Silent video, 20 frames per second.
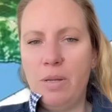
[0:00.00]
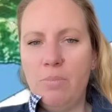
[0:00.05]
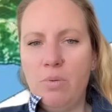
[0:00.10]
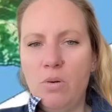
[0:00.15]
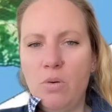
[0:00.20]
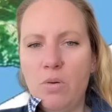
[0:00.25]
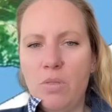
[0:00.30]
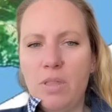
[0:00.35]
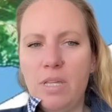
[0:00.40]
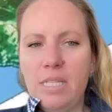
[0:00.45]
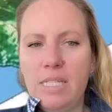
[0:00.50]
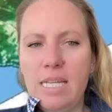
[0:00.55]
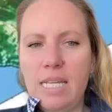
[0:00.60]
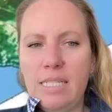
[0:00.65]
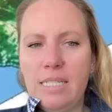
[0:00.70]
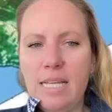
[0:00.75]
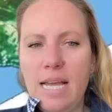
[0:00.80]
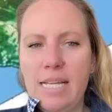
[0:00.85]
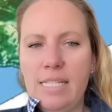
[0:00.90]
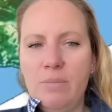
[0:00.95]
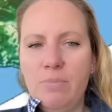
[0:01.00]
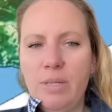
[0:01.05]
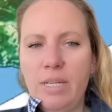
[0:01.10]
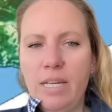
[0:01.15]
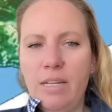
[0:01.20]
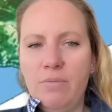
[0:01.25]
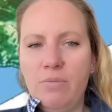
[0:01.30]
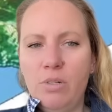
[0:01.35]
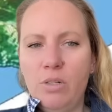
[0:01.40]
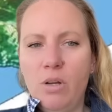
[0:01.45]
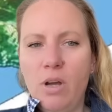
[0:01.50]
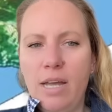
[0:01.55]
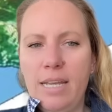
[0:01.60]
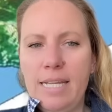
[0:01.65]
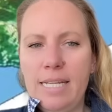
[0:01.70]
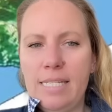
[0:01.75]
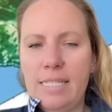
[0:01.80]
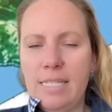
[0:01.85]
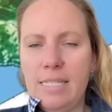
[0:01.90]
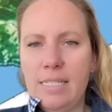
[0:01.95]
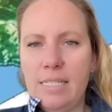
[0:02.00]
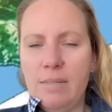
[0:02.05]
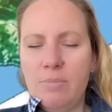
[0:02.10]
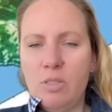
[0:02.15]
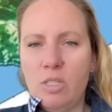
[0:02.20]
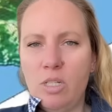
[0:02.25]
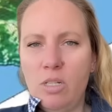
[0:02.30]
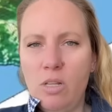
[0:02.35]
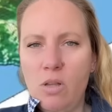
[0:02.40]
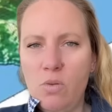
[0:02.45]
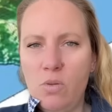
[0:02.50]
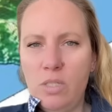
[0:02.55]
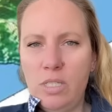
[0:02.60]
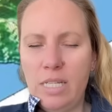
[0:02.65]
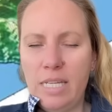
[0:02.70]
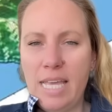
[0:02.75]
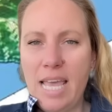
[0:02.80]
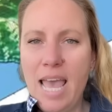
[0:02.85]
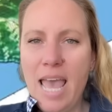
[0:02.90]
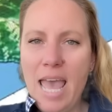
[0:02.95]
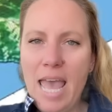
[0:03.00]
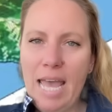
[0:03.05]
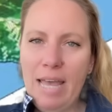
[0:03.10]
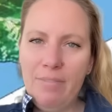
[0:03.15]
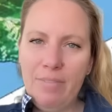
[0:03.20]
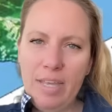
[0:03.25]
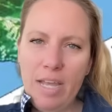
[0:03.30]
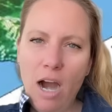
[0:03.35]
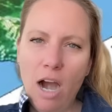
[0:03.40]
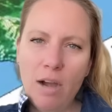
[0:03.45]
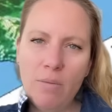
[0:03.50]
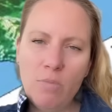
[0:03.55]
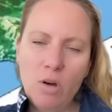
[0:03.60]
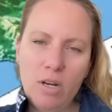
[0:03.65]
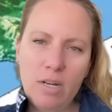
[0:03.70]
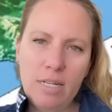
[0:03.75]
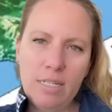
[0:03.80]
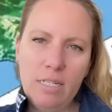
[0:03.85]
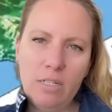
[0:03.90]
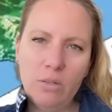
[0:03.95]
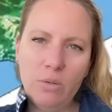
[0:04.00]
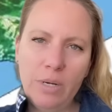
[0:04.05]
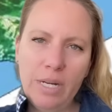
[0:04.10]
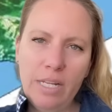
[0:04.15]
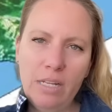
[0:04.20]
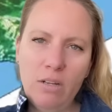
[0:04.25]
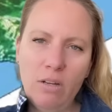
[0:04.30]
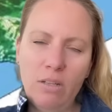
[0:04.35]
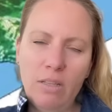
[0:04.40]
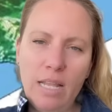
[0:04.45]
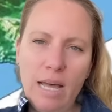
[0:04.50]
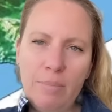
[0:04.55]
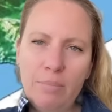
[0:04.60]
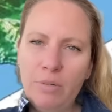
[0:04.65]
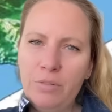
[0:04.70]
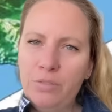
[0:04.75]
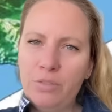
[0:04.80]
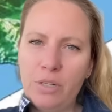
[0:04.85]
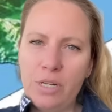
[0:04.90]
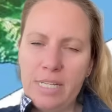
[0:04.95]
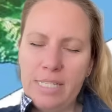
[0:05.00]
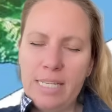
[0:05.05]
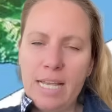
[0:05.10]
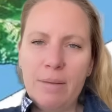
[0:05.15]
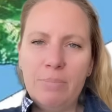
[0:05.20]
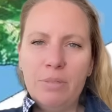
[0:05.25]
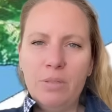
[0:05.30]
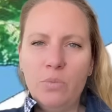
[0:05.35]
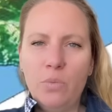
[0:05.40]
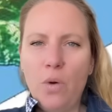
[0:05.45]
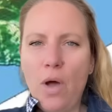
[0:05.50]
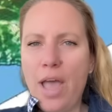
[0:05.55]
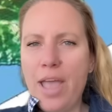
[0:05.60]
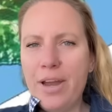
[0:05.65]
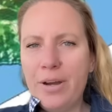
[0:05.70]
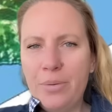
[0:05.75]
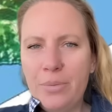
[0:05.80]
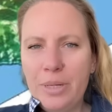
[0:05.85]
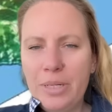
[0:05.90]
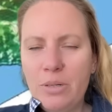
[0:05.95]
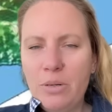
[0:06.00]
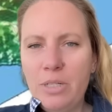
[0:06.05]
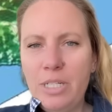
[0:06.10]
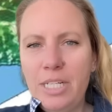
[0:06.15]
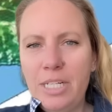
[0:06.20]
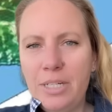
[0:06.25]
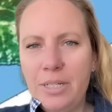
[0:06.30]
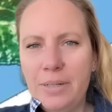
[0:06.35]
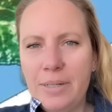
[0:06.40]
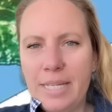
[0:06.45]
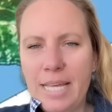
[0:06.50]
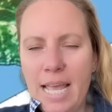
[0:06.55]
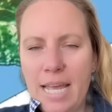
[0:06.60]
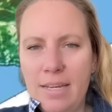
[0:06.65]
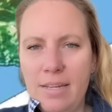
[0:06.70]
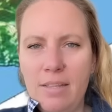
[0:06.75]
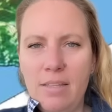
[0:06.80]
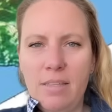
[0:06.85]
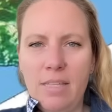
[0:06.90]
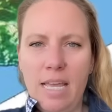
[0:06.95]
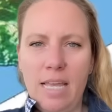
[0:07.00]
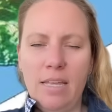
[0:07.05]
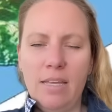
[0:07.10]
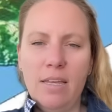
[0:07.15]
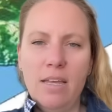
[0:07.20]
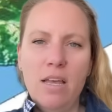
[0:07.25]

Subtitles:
both the seismic and volcanic systems closely. And they are monitoring Kolumbo, for example. Why are we not hearing anything